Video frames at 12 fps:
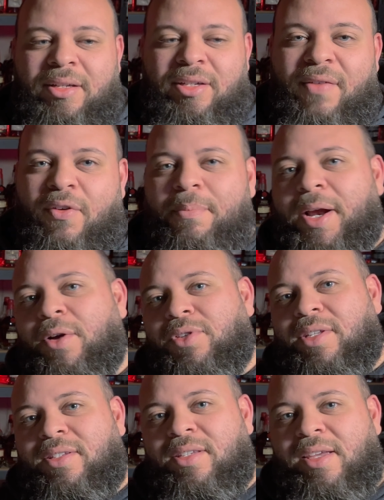different barrels
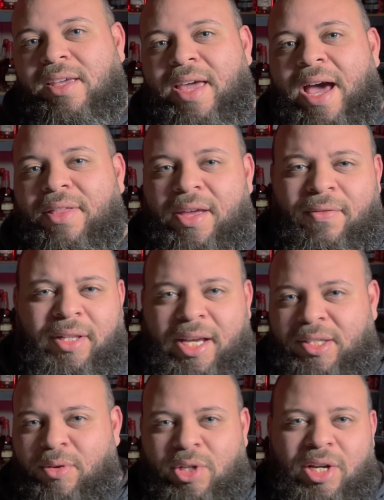and see how they relate
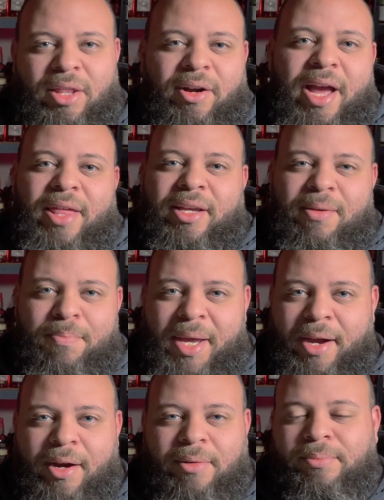to each other, how they
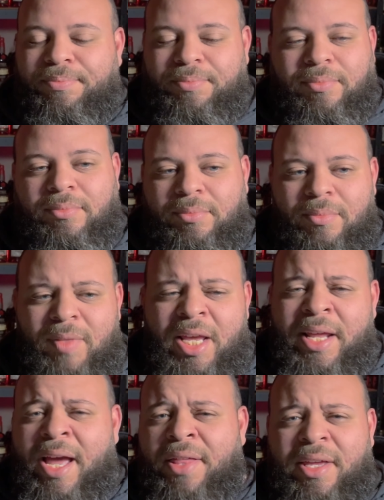compare,
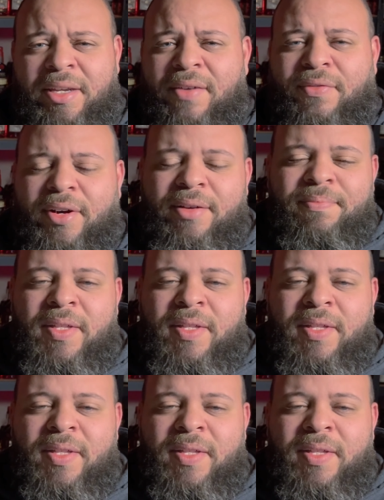and how they differ.